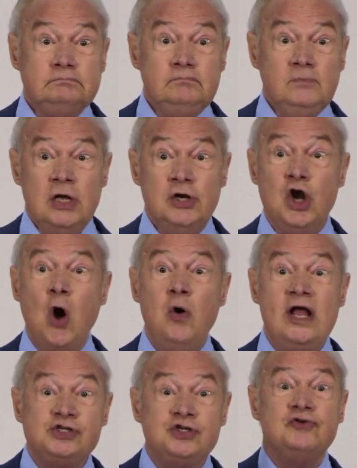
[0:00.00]
know
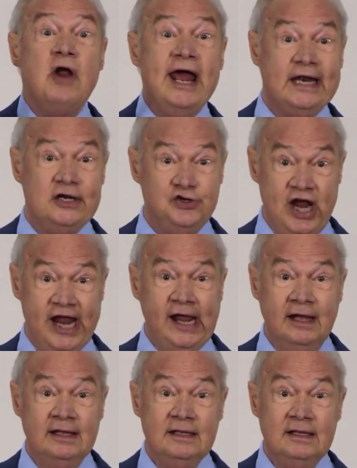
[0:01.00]
his strategy,
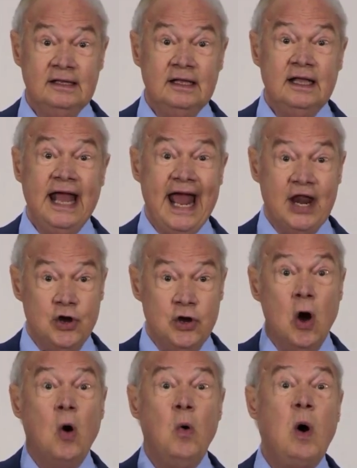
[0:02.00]
and
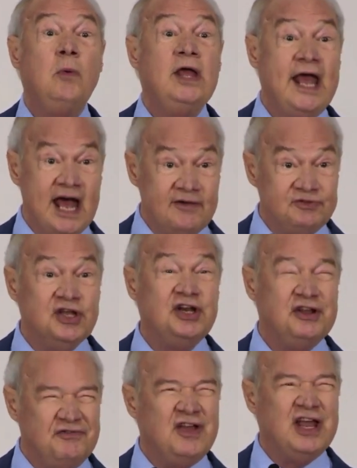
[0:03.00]
know what we have to
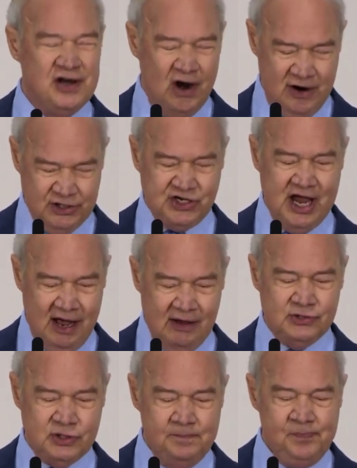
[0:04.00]
defend
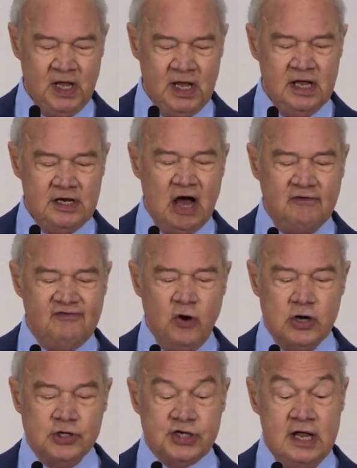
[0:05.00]
ourselves. Now,
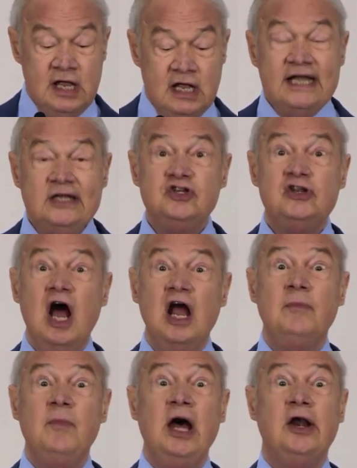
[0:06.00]
first, Let's talk
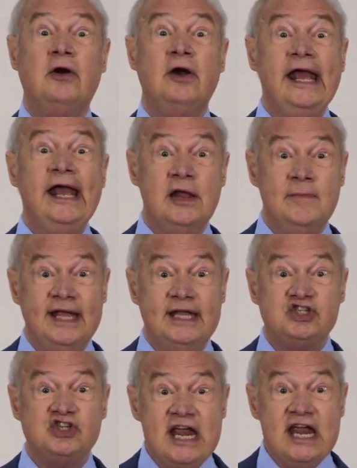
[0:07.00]
about our enemy,
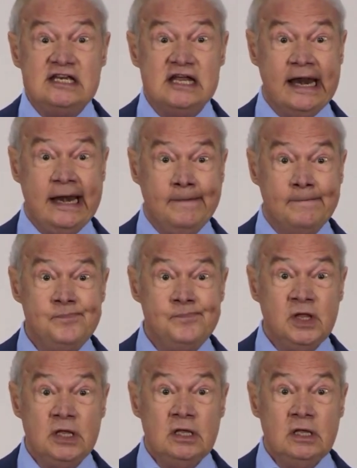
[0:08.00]
Satan.
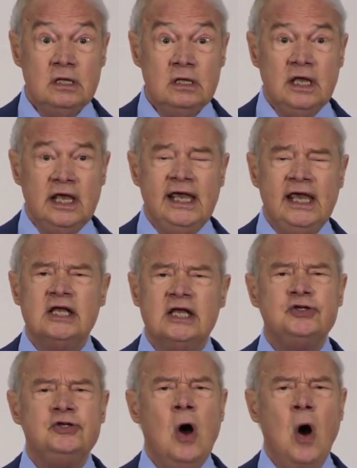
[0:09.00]
He
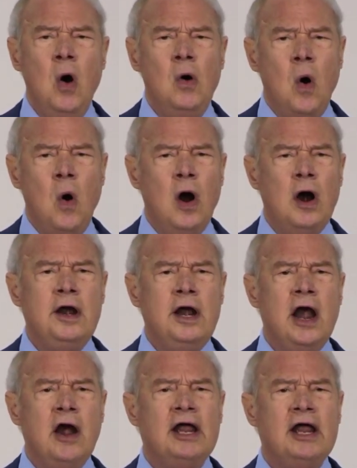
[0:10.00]
is no
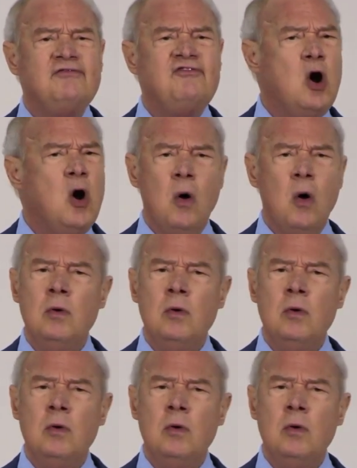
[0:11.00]
ordinary foe.